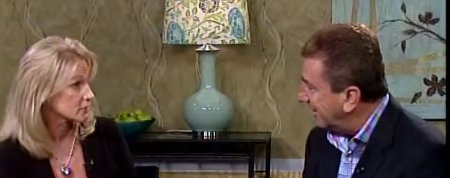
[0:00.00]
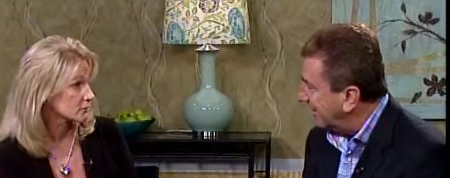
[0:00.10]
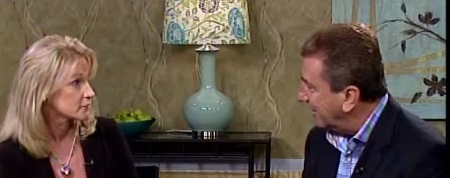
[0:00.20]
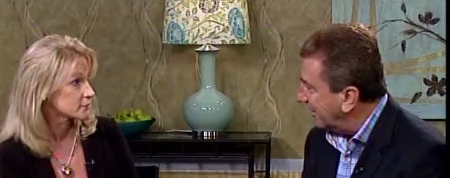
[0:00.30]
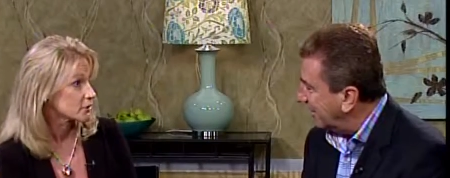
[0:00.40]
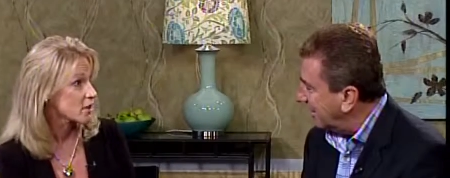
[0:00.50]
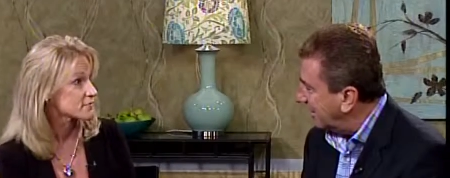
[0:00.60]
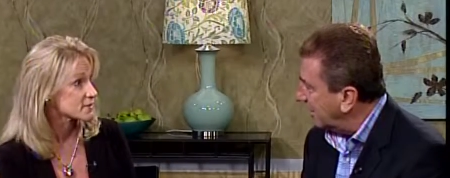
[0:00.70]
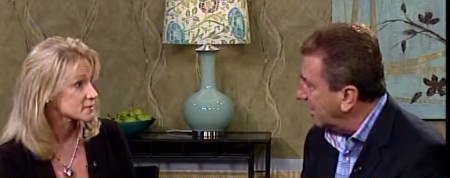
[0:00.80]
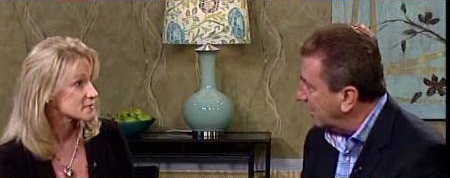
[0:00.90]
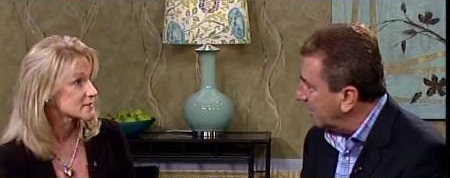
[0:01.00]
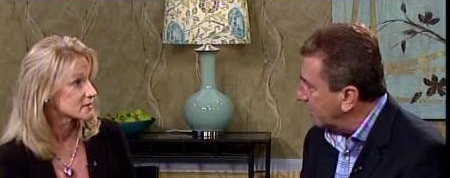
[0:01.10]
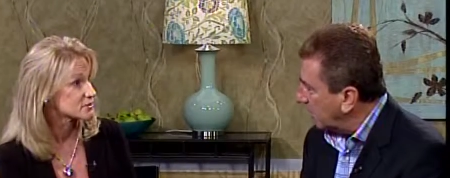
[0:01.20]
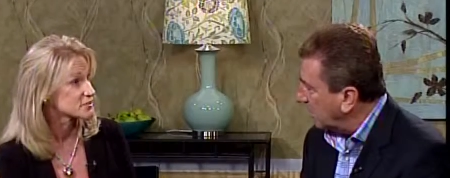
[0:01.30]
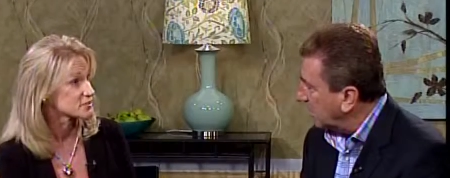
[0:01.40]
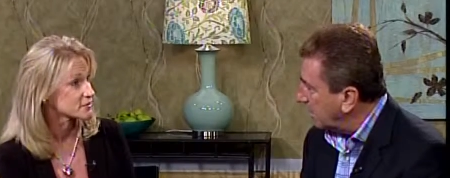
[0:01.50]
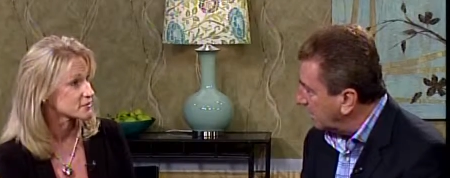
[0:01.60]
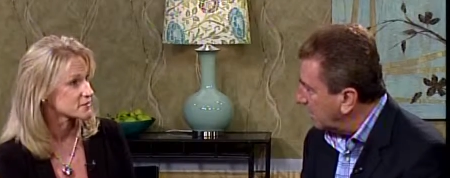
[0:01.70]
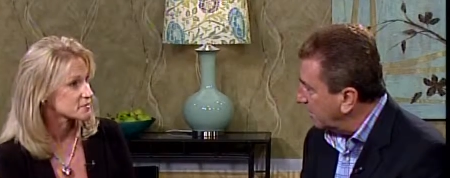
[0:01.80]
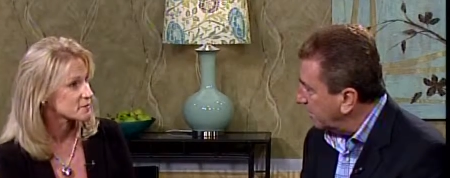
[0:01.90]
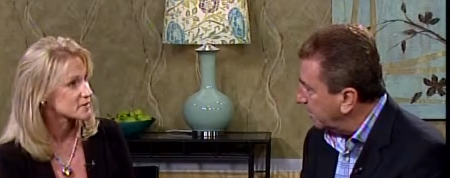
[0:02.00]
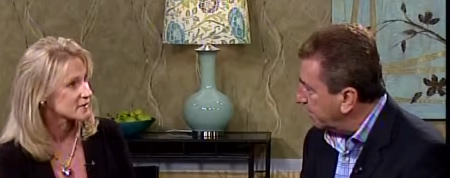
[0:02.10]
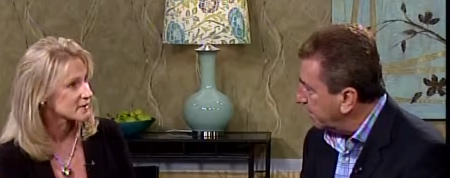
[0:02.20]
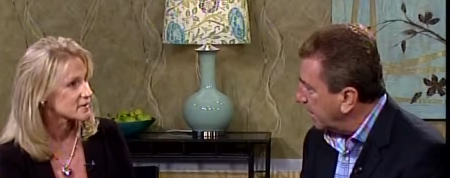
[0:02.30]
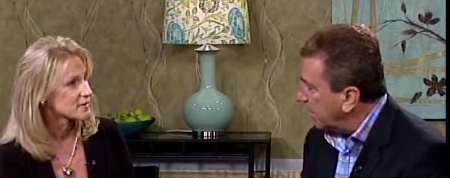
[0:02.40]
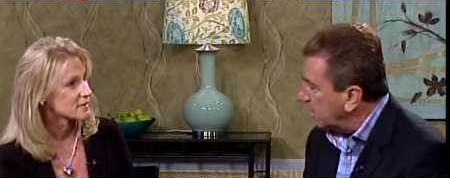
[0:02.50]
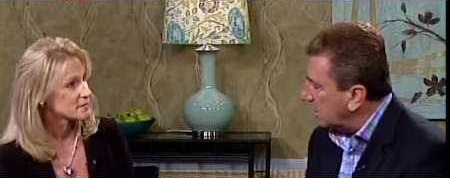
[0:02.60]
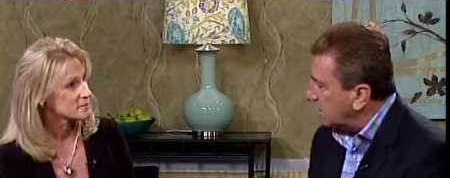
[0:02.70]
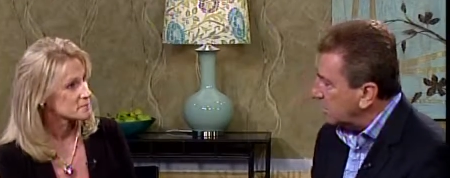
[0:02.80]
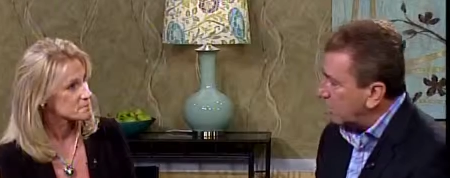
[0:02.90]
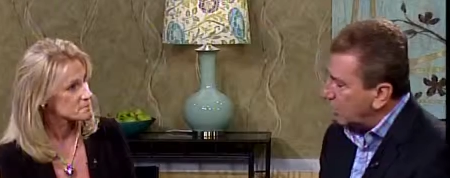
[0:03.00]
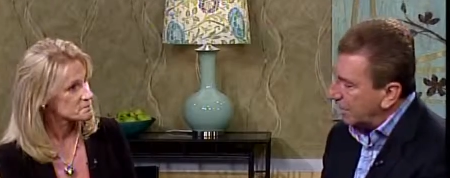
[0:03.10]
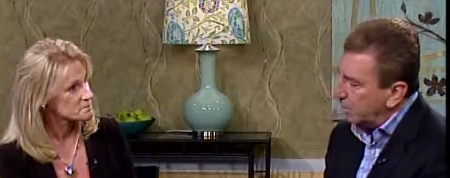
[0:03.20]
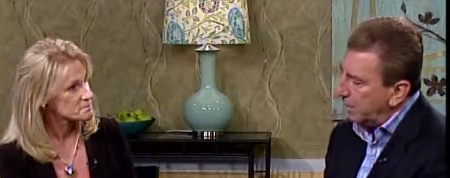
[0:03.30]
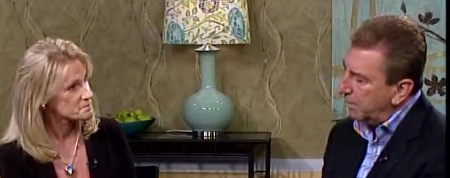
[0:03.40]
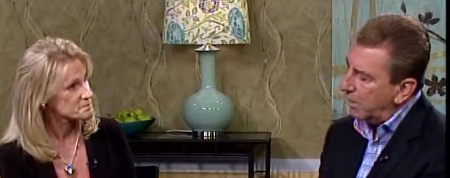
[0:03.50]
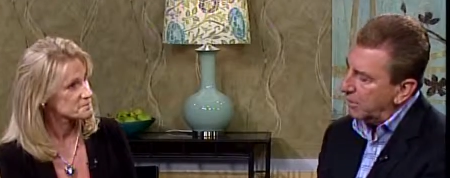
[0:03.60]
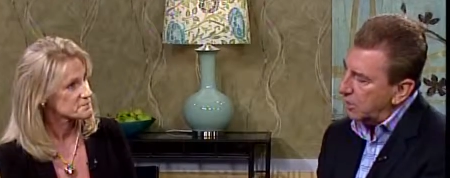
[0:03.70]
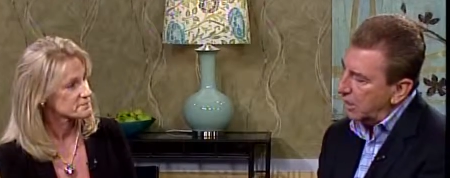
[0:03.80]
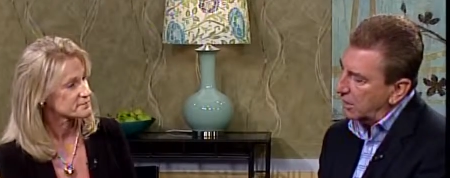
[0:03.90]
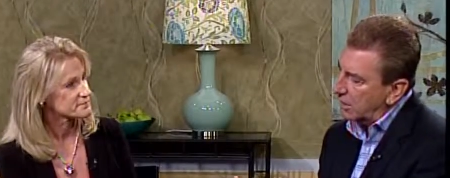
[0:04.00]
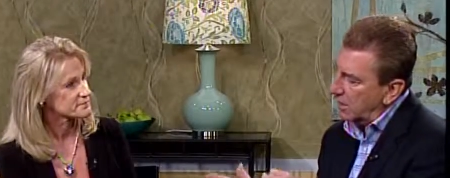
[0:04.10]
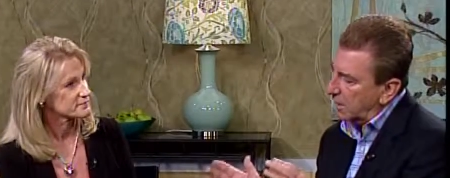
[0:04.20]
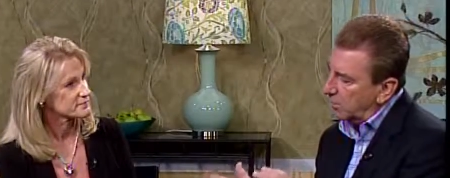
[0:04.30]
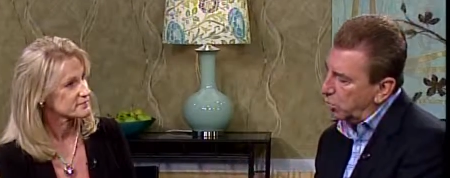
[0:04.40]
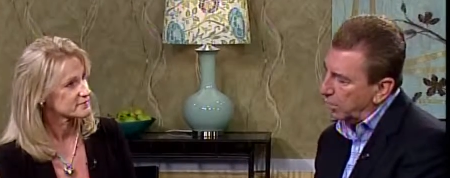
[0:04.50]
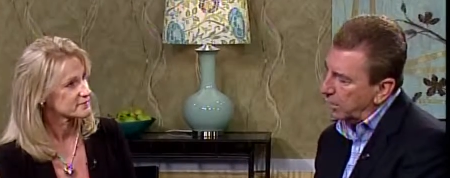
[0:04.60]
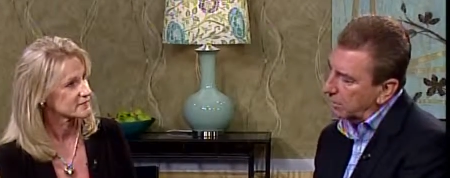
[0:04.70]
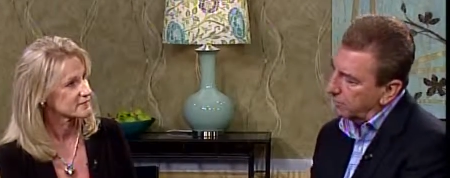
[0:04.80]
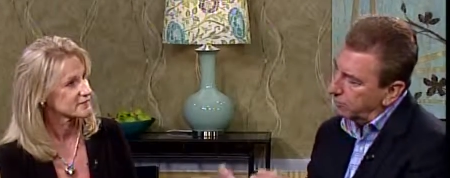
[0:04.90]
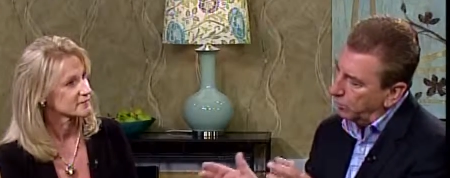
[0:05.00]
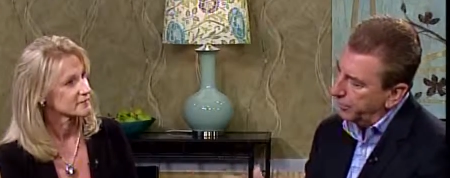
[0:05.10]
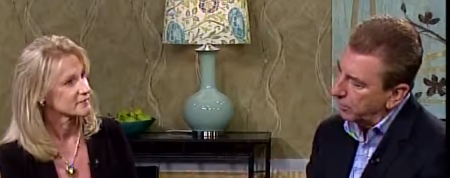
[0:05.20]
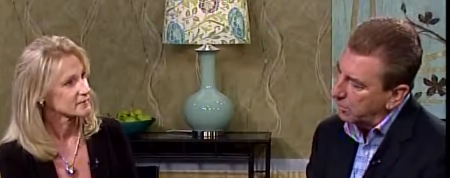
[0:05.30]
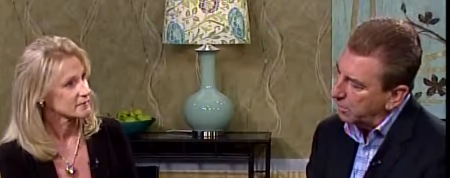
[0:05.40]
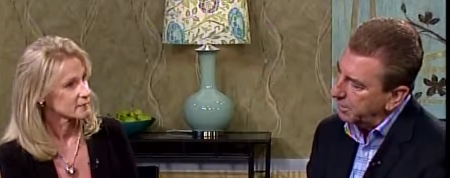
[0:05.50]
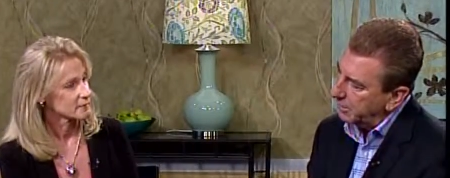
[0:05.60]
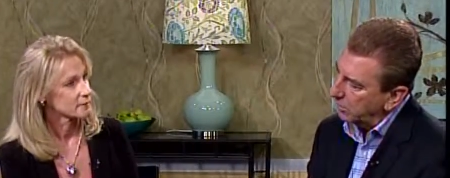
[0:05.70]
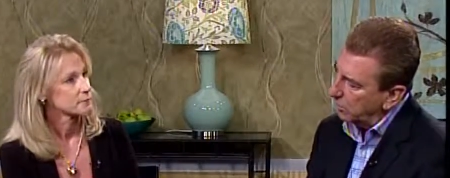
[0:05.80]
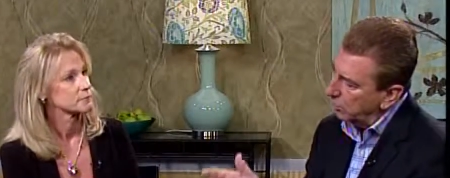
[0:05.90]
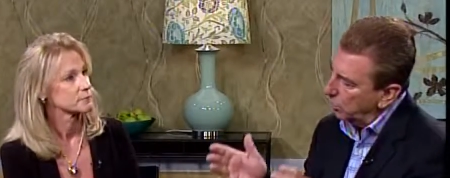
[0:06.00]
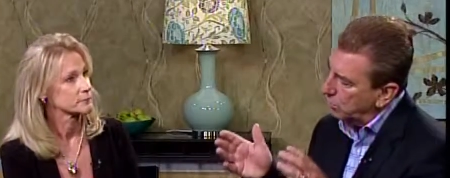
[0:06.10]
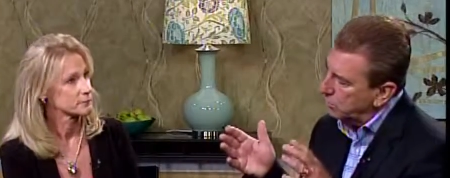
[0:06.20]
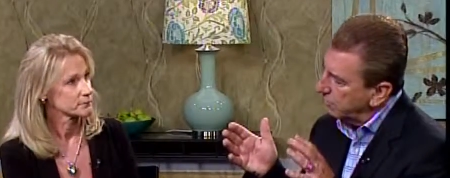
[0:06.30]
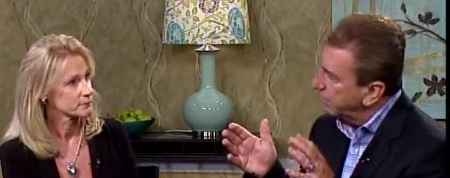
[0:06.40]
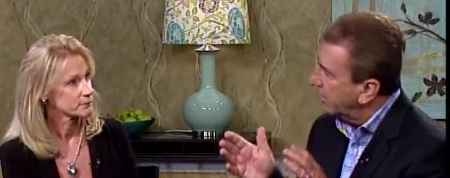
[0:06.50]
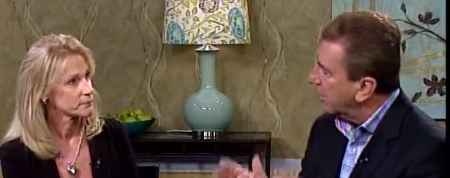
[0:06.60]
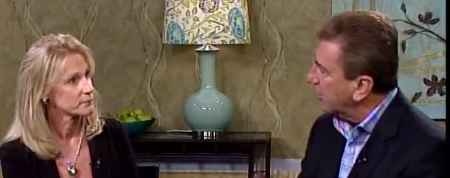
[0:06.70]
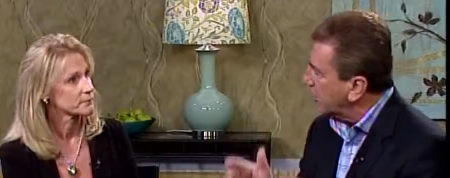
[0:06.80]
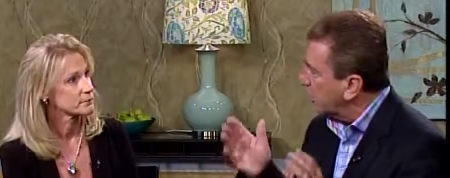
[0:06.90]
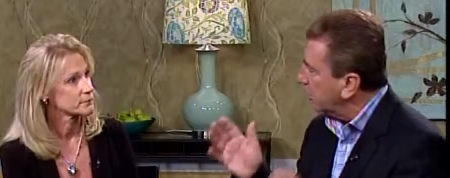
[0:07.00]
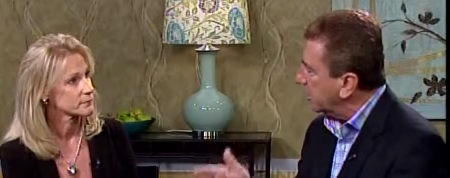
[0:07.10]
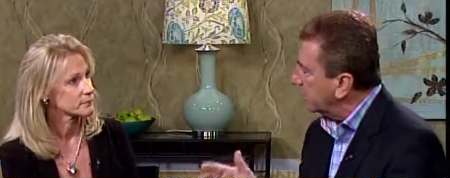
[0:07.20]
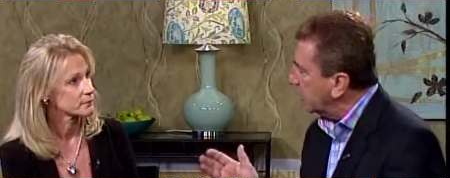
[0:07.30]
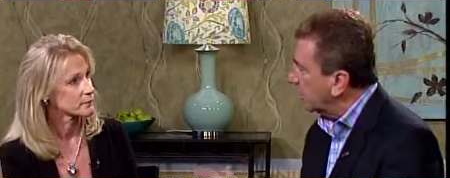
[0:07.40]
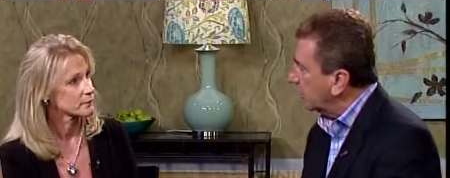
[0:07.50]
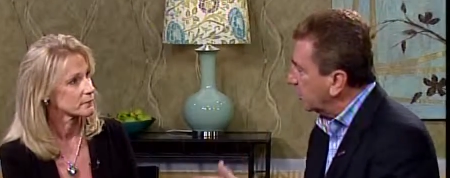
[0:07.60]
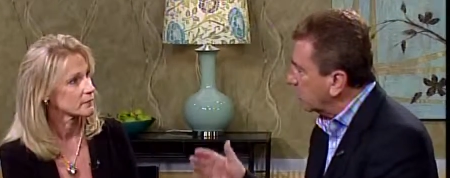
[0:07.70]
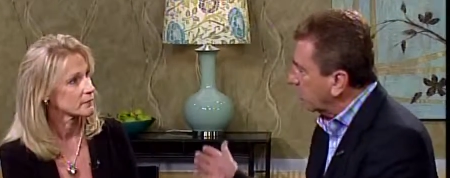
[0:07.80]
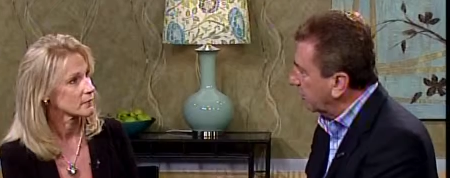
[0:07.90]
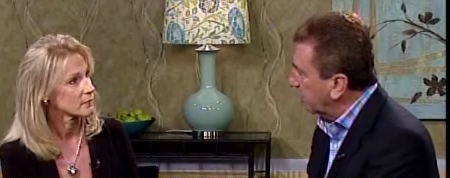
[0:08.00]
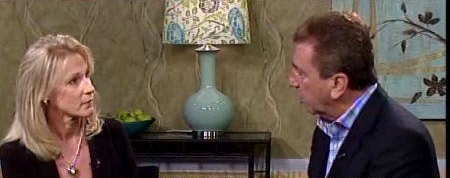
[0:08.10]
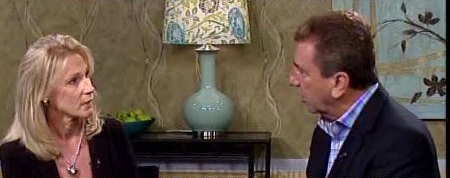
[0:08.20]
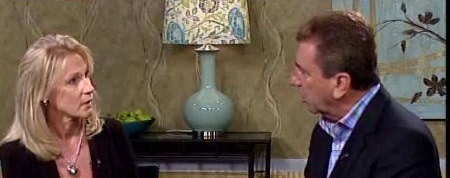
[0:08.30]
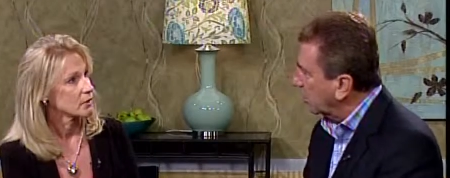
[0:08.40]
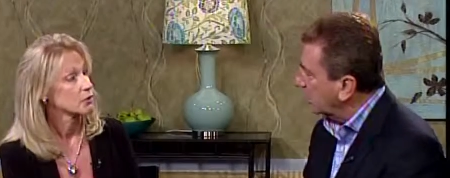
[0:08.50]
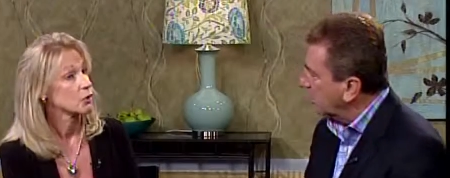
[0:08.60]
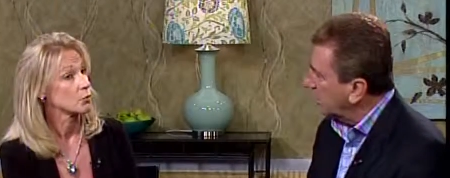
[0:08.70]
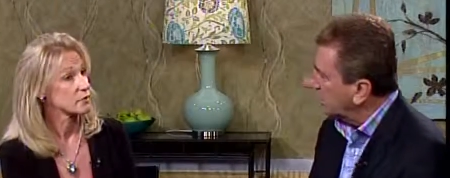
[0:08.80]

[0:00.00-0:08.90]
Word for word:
Speaker 1: in our Cleveland office. He just started started this Monday.
Speaker 2: So do people actually end up working for your company or do you also find other companies for them to work for?
Speaker 1: No,